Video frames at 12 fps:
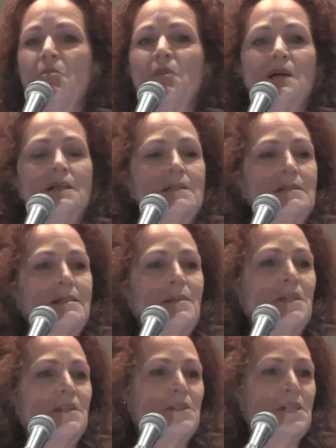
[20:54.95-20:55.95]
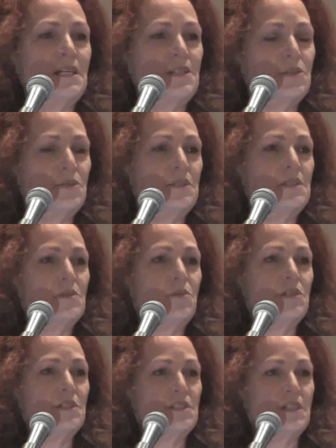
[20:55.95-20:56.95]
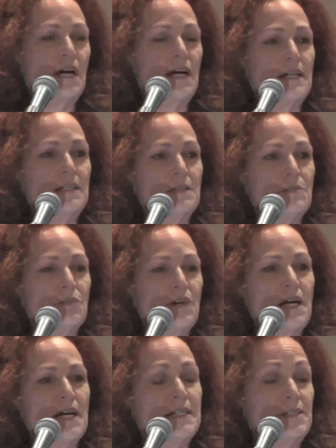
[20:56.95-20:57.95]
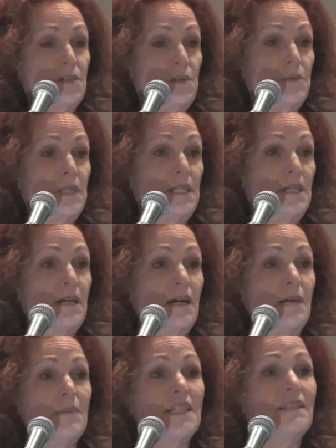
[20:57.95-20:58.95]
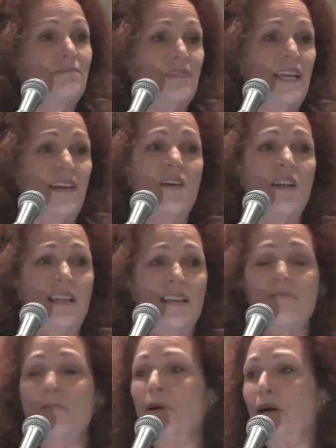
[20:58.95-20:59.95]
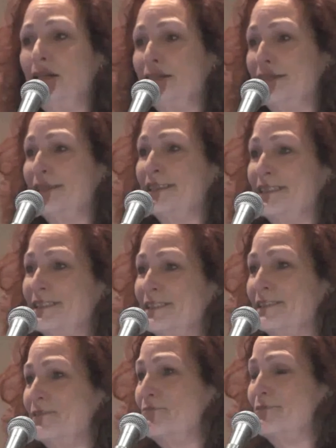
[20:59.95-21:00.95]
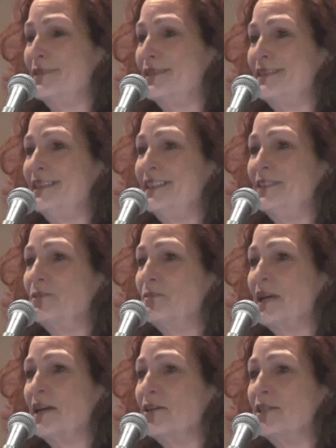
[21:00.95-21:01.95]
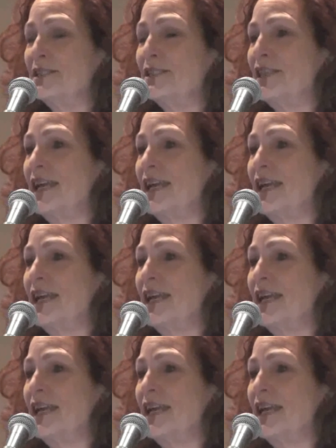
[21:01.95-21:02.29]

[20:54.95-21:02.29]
but some of those countries where child brides are really common, they all have policies with legal marriage